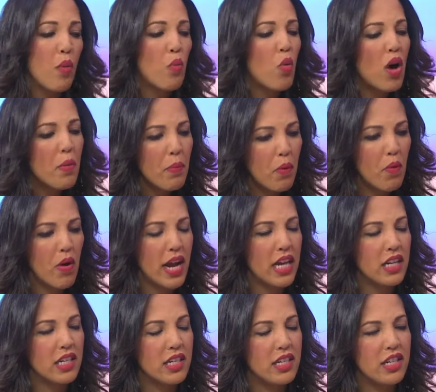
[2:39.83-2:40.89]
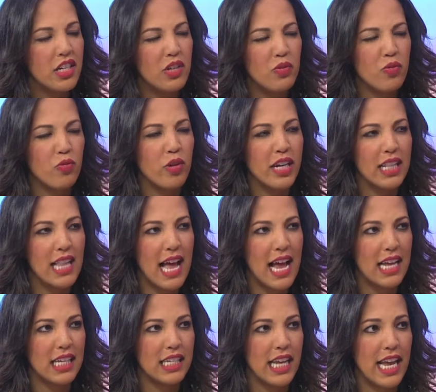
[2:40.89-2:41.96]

what point do you realize,